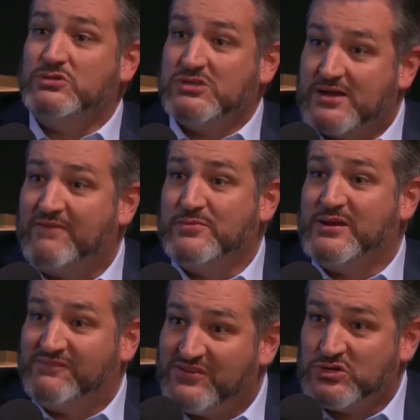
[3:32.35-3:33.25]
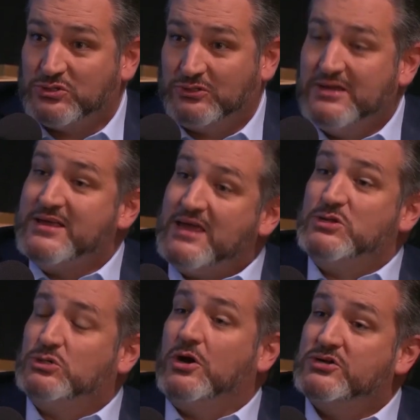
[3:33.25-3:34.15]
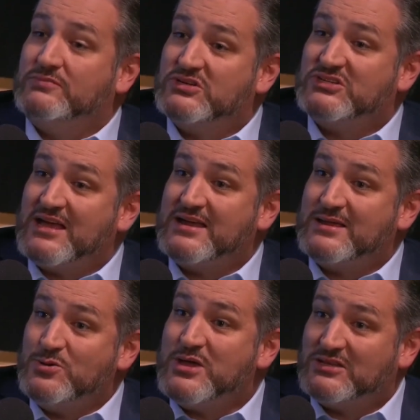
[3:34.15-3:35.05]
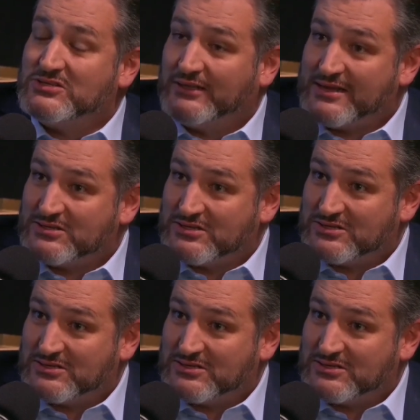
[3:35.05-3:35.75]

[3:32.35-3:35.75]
was the government official in charge of deciding who gets the license.